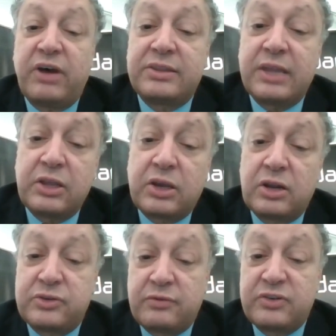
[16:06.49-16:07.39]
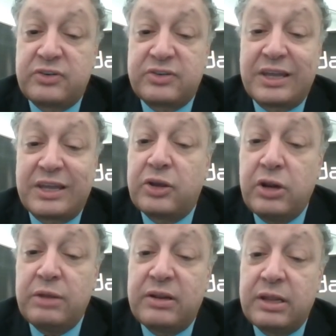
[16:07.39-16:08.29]
technical services at
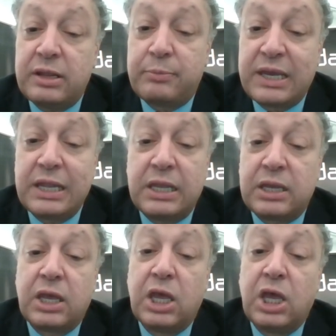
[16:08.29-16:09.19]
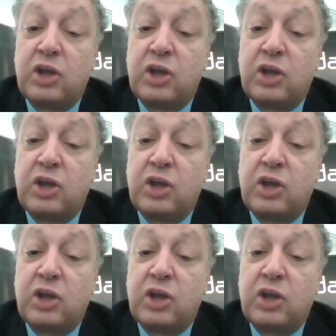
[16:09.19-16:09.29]
early beginning